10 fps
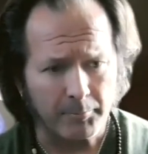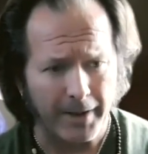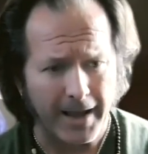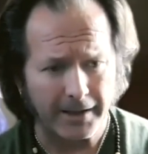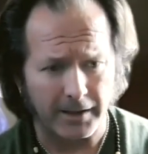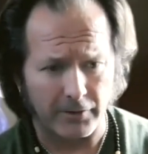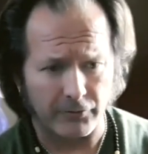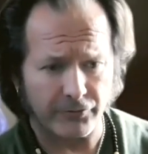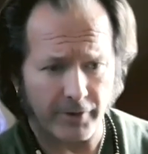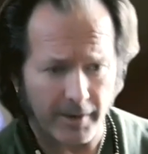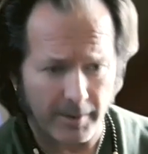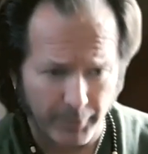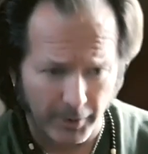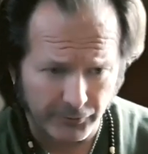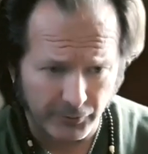package, a
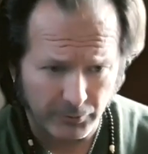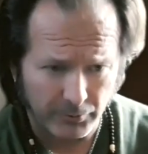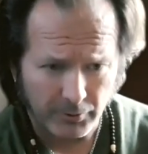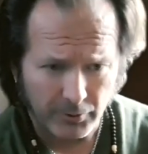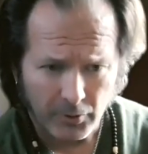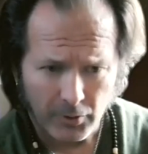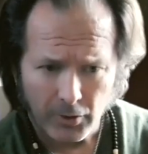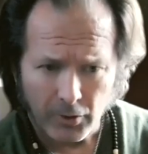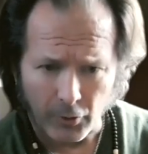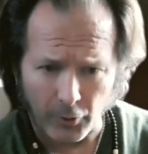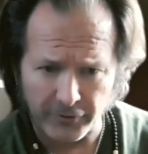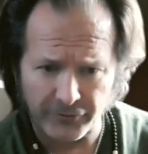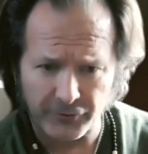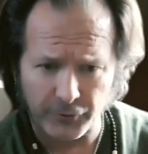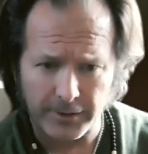bundle, or
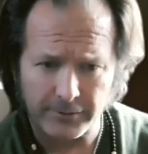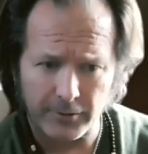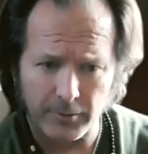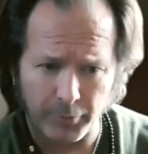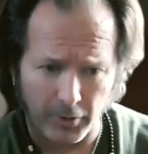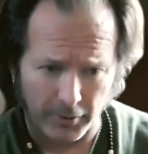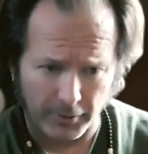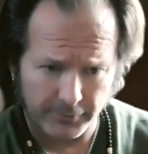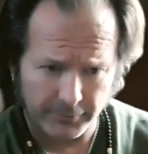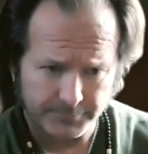discrete part.